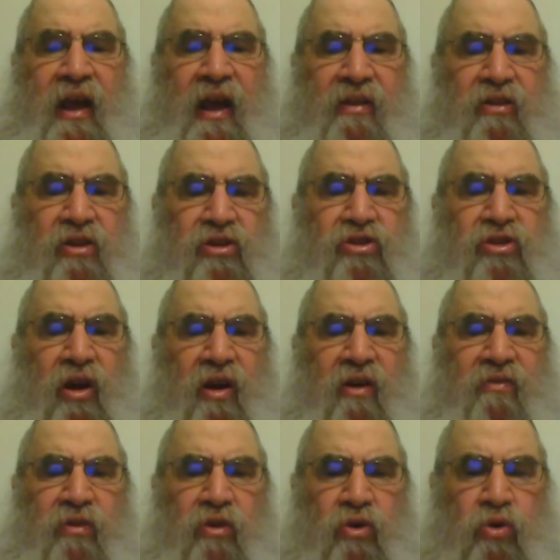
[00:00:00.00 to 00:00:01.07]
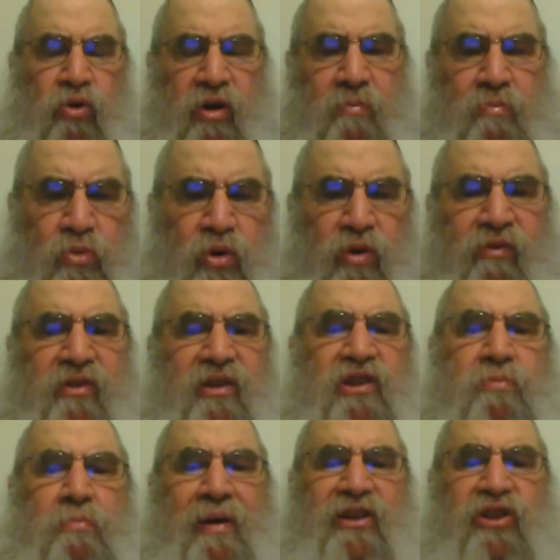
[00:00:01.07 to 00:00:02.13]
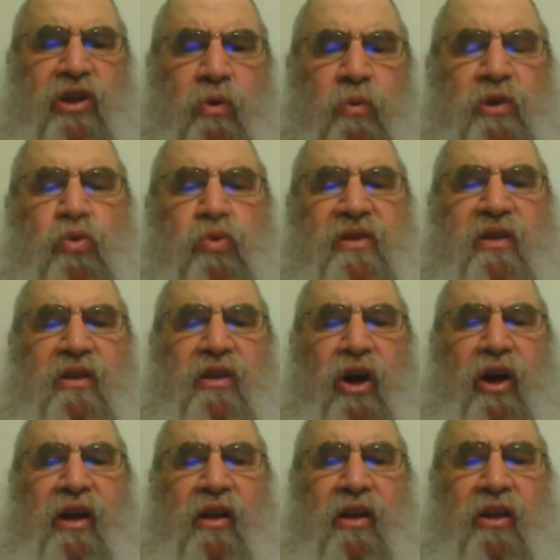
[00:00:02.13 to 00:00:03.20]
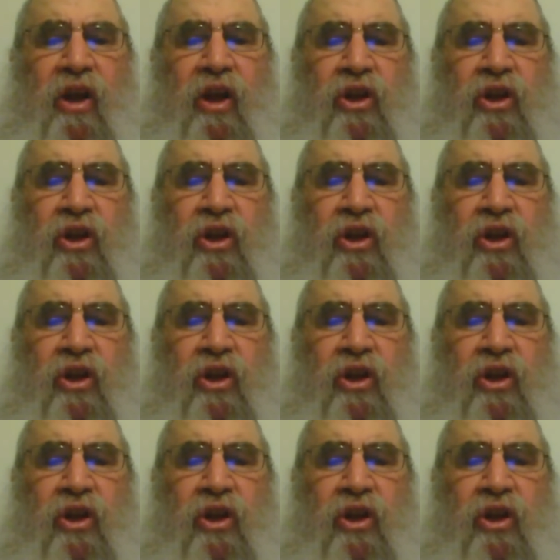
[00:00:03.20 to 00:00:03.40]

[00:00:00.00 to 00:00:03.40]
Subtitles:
and the zov, l'chura, moved this mashke, which was in the echel.